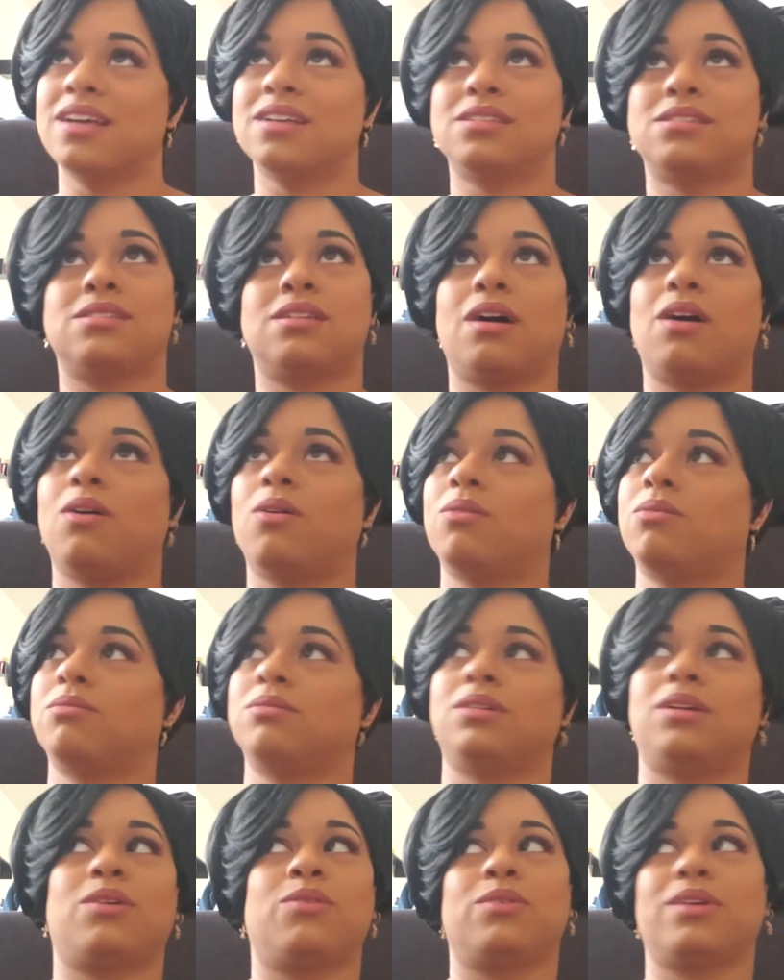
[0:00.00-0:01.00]
So,
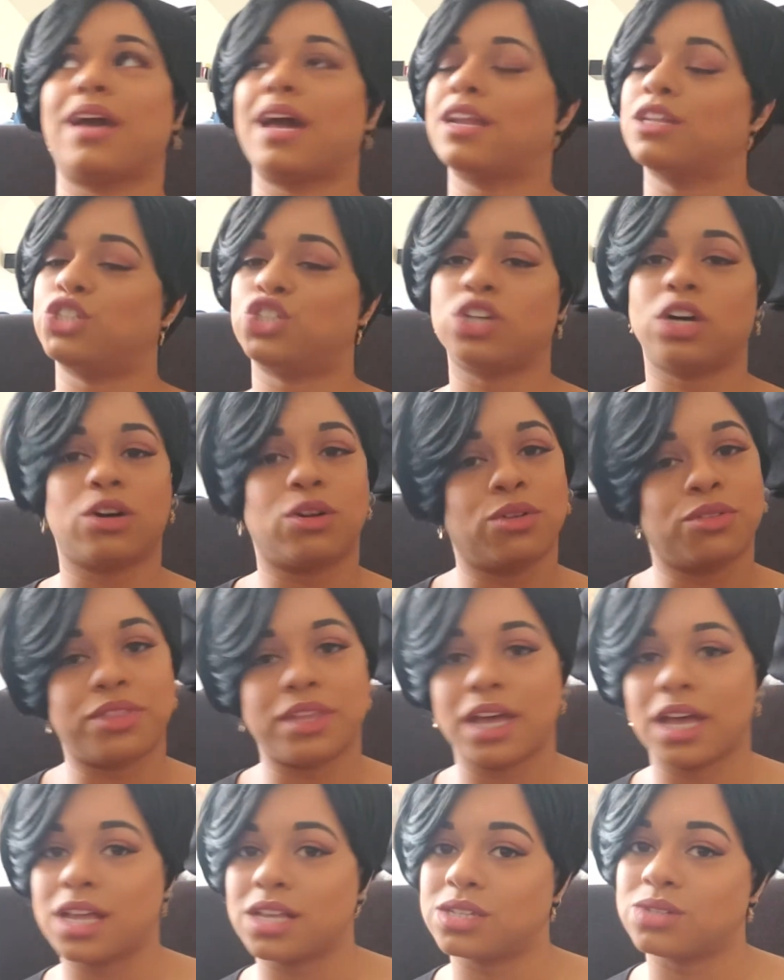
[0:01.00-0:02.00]
you know, you gotta juggle
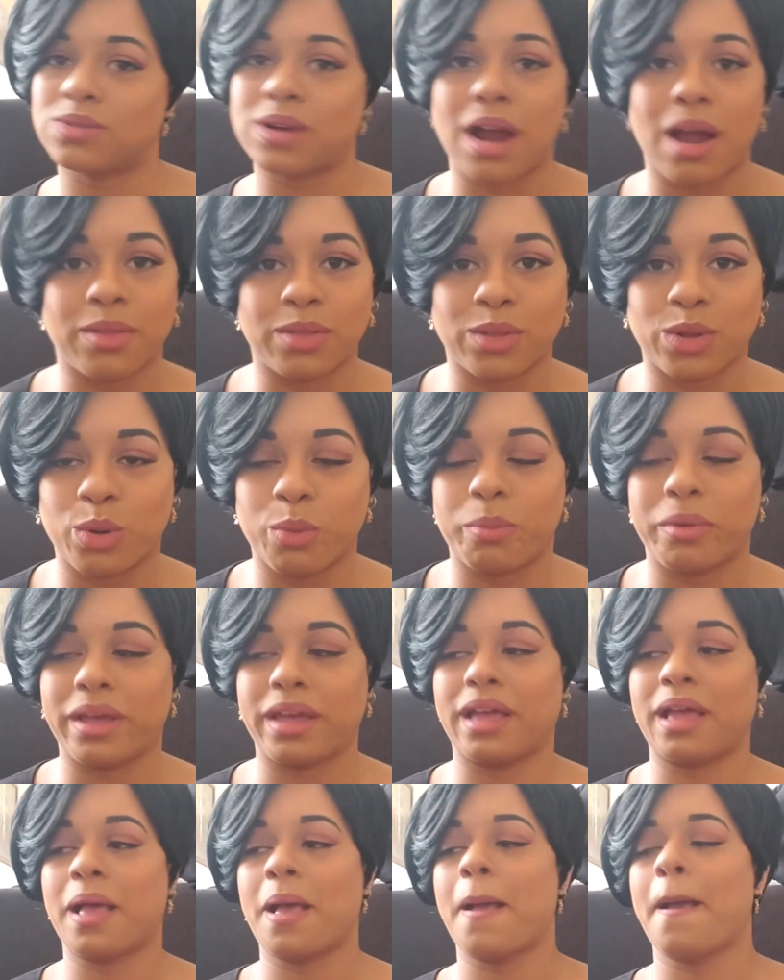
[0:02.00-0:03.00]
things around a little bit.